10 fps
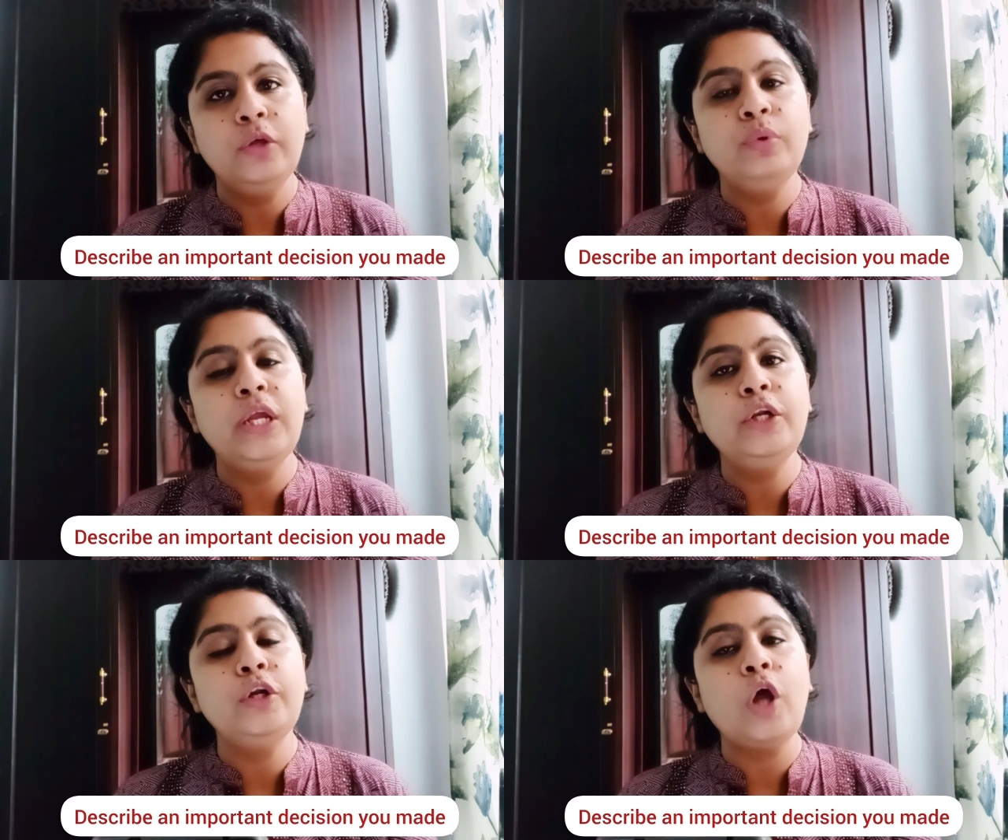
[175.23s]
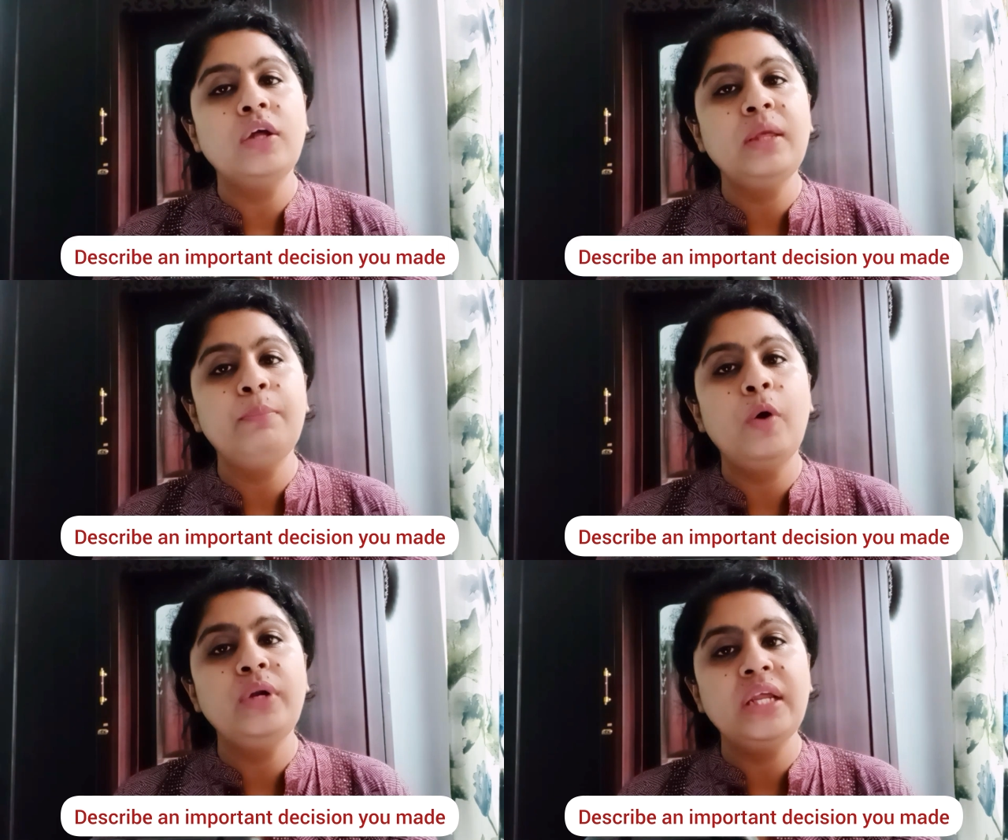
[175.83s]
You need to talk
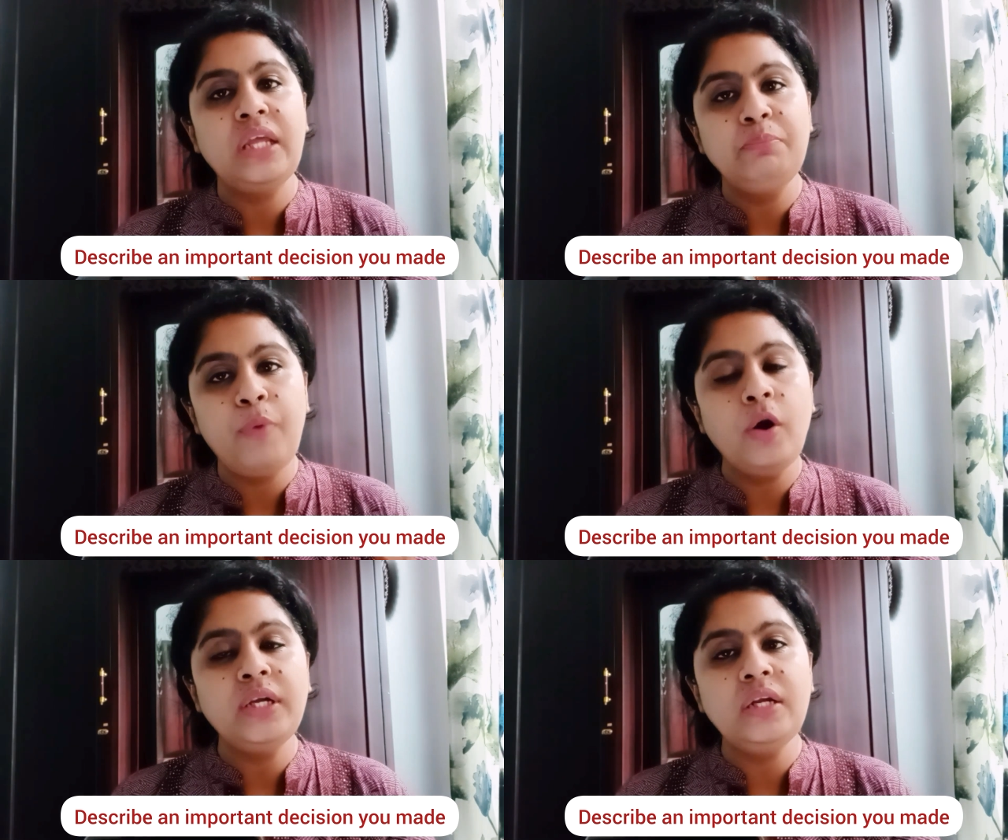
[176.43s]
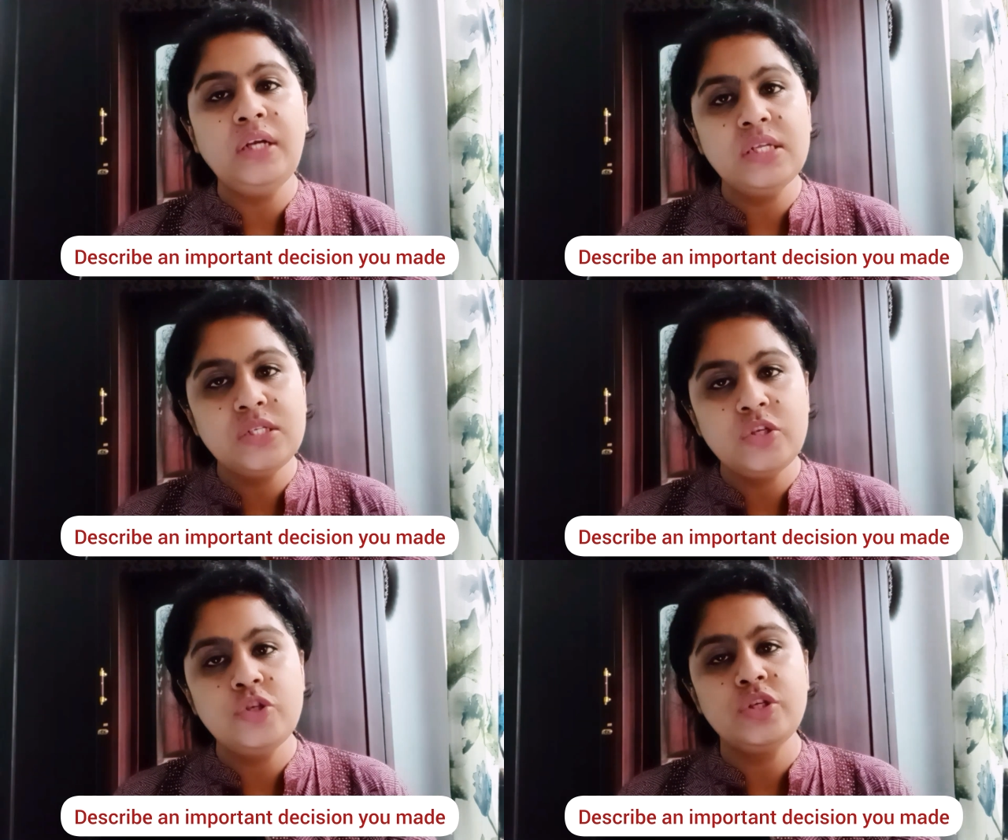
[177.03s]
about an important
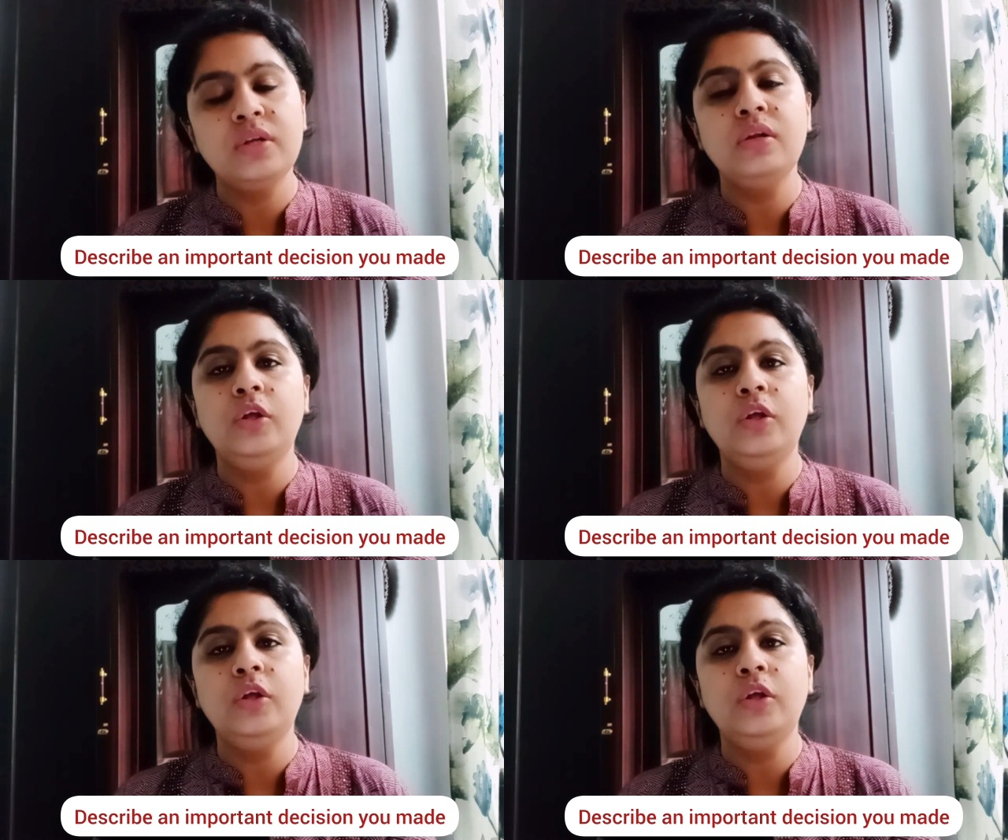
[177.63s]
decision